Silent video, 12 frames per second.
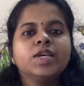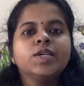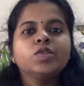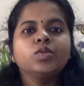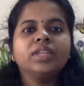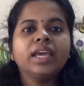
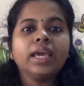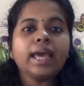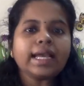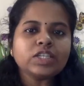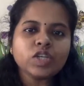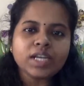So they
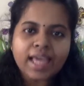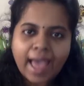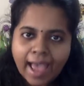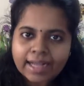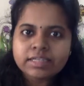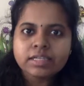actually
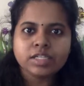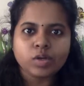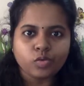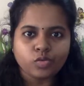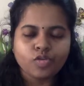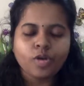act it
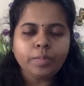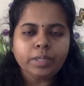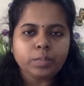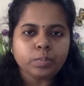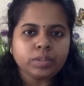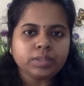out for
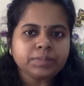people.